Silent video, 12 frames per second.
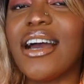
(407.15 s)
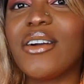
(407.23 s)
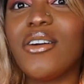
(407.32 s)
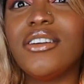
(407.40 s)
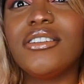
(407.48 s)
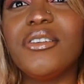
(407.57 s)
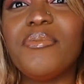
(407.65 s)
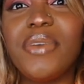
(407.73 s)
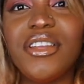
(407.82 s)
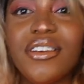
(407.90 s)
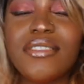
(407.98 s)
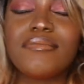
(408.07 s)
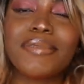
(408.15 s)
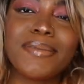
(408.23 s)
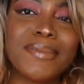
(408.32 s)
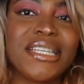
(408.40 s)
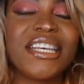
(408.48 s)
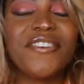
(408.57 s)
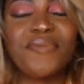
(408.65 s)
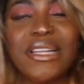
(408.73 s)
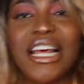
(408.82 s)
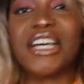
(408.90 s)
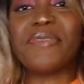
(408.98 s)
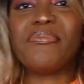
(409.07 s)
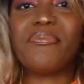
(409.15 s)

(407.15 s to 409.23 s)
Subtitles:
I got in a medium to give me like a